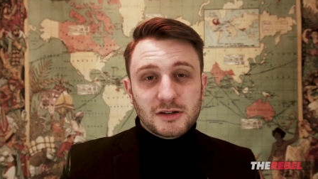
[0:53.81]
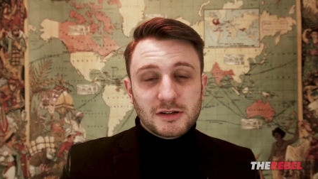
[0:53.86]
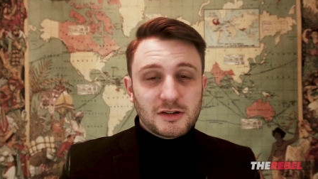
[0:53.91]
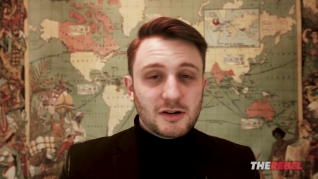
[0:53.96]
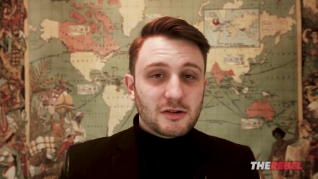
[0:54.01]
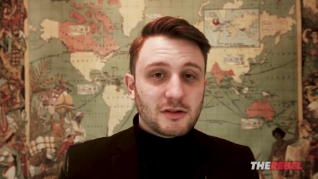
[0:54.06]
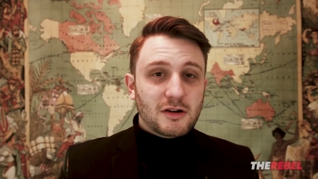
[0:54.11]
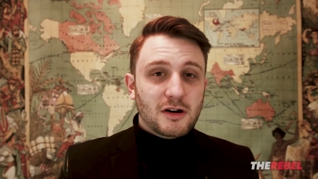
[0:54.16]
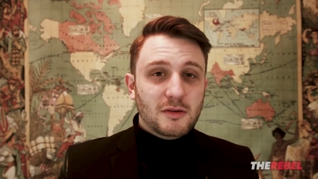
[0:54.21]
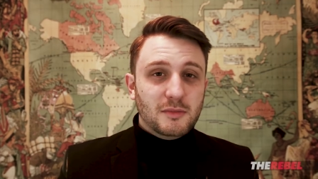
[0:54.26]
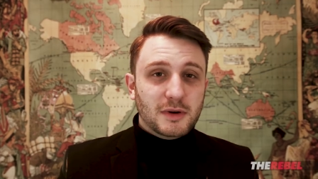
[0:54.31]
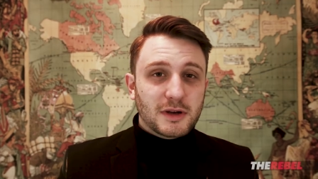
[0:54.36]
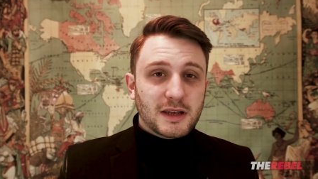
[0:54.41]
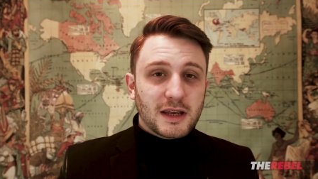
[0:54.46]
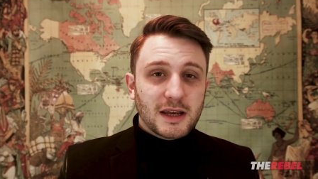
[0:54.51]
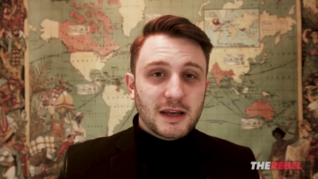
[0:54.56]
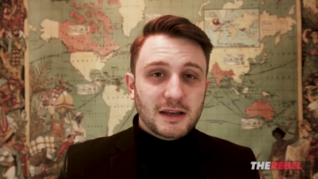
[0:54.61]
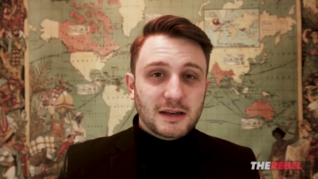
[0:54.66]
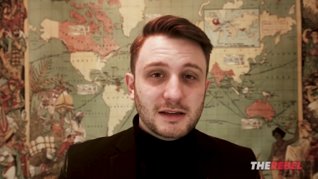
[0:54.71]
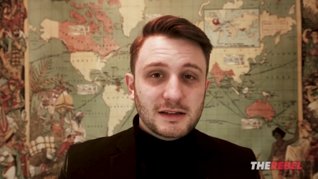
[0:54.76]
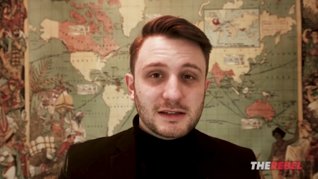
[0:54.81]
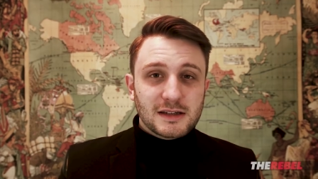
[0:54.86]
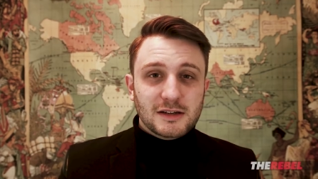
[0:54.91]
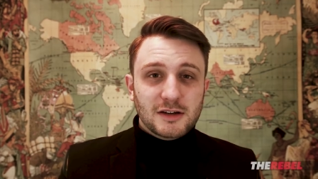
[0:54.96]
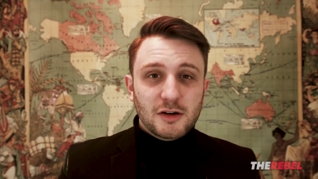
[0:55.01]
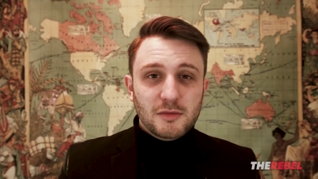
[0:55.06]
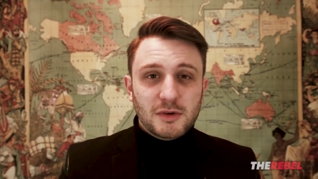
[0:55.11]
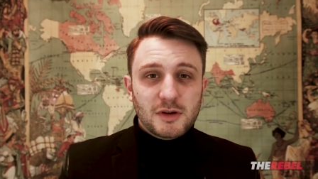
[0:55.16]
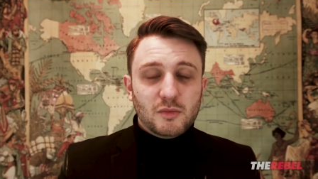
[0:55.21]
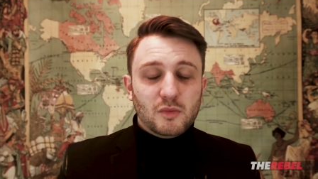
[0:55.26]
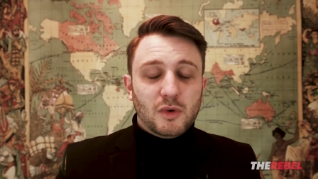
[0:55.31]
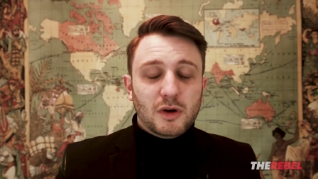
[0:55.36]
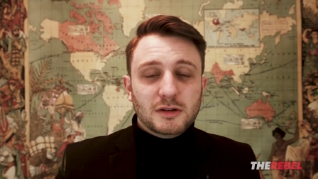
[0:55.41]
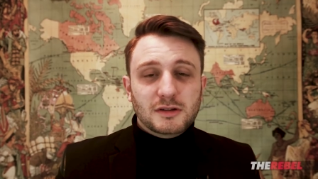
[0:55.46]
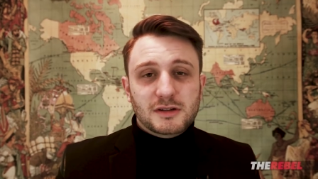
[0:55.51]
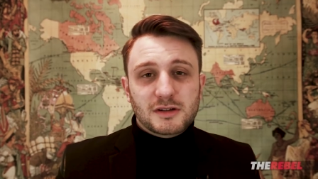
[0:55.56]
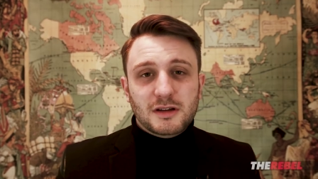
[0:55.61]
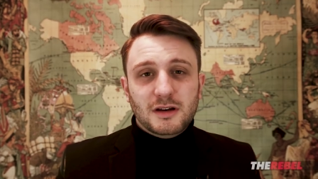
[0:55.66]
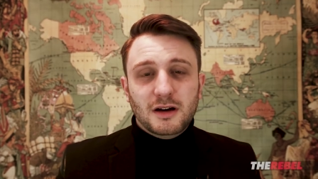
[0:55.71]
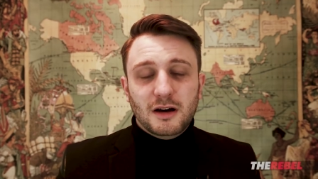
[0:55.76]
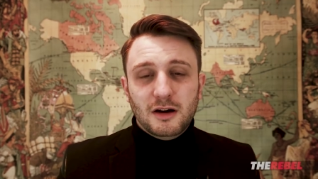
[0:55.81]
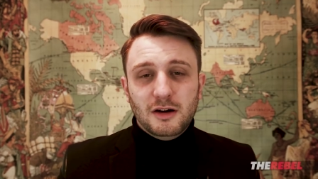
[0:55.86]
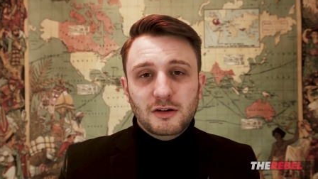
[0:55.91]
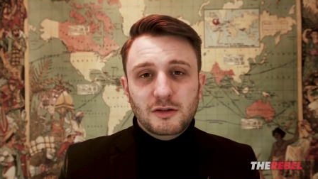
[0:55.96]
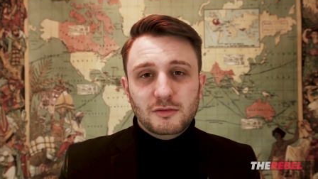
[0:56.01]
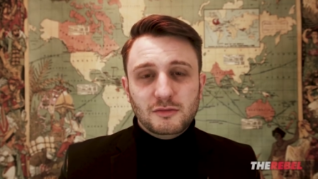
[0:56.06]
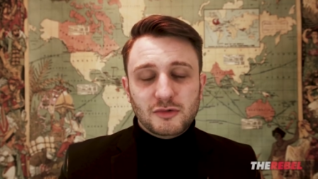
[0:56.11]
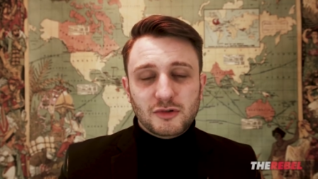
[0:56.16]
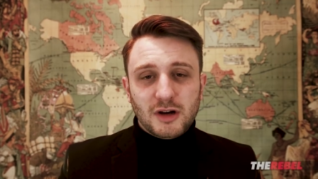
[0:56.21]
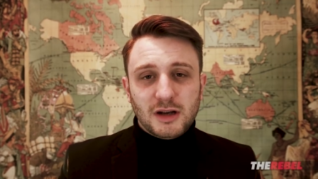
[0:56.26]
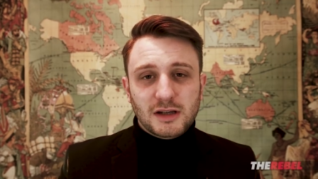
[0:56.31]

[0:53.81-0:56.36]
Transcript: It's not complicated, is it? Nobody wants their home